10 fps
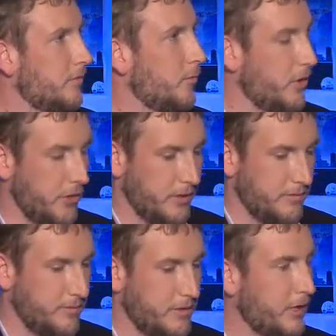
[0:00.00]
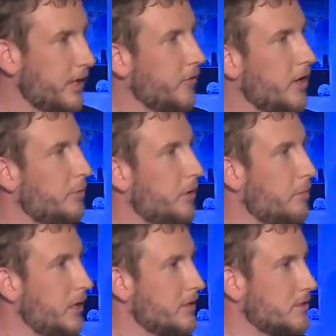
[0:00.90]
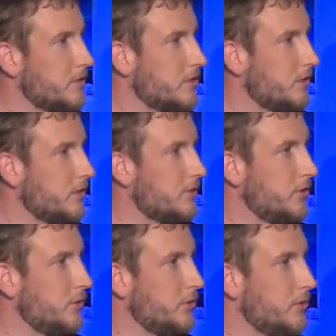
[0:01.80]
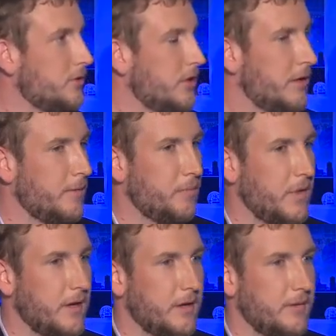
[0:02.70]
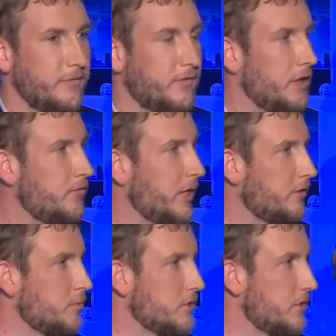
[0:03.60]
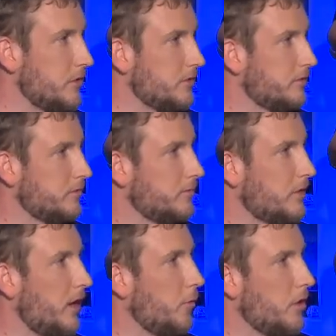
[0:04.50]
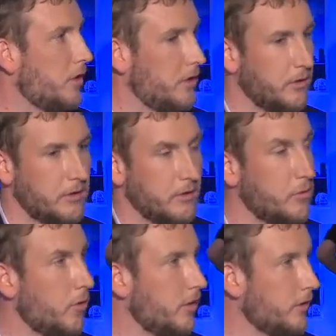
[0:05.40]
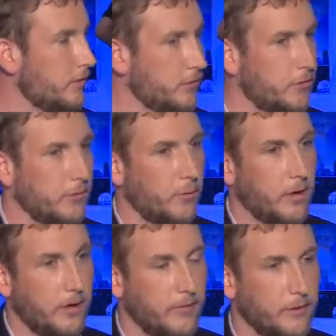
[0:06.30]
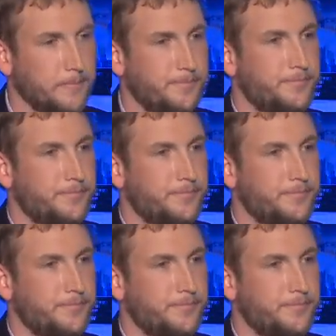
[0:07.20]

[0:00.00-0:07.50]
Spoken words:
with the click of a couple of buttons to flood victims in Taiwan or New Orleans or wherever.